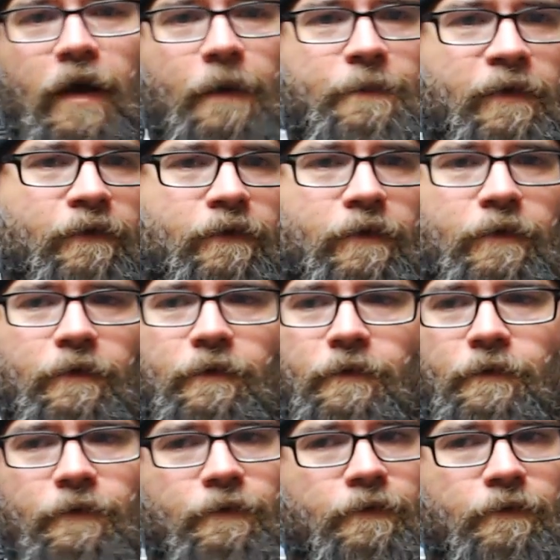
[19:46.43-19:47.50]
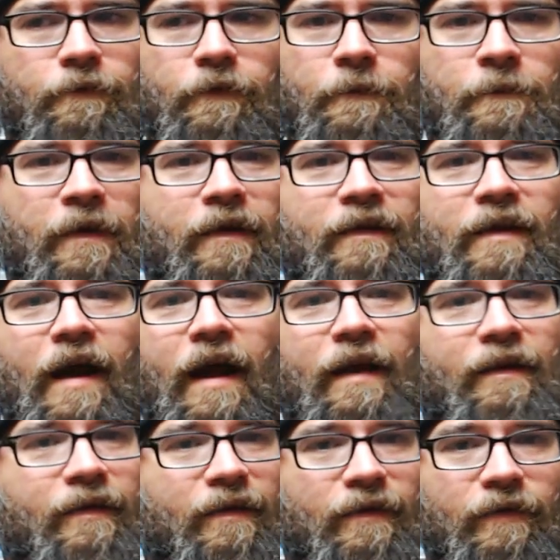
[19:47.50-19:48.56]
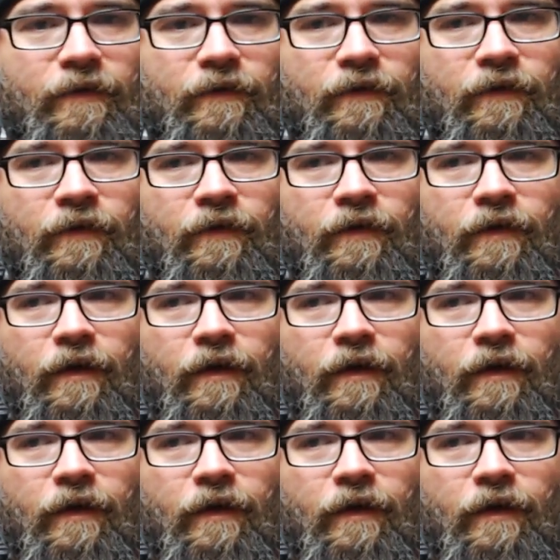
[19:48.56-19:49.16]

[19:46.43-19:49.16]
up into the mid nineties,